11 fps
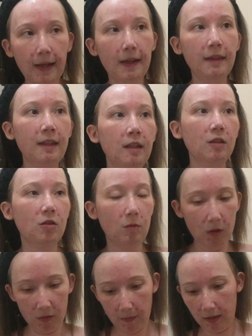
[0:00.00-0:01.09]
And then I just
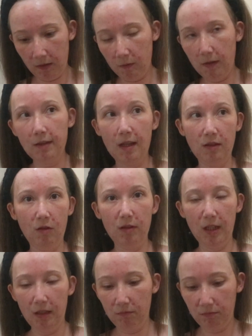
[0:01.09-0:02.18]
wash my hands whilst that soaks
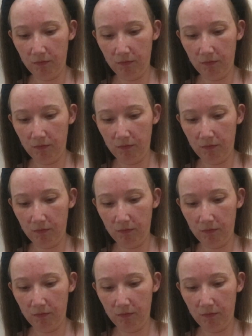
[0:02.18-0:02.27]
in.